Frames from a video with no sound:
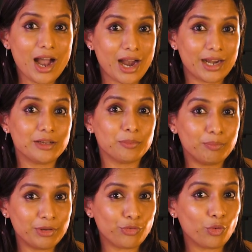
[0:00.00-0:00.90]
And
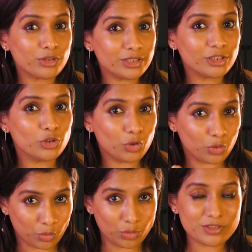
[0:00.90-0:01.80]
before the
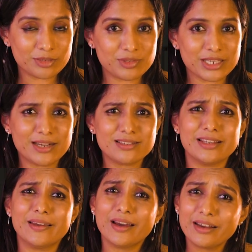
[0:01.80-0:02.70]
growth subsides,
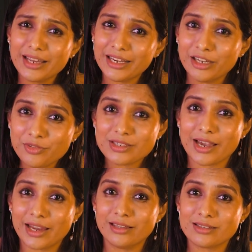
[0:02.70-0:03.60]
there are enough
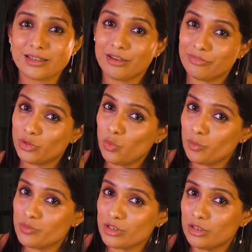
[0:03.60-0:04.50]
signs, if you
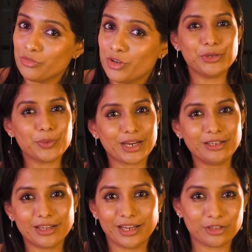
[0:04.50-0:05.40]
observe, you
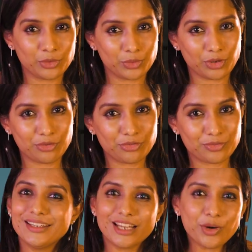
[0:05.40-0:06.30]
can take note of.
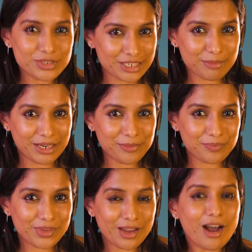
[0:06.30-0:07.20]
Now tell me,
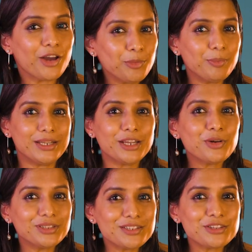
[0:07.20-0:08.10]
are you betting
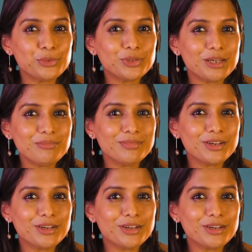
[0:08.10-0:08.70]
on this new theme?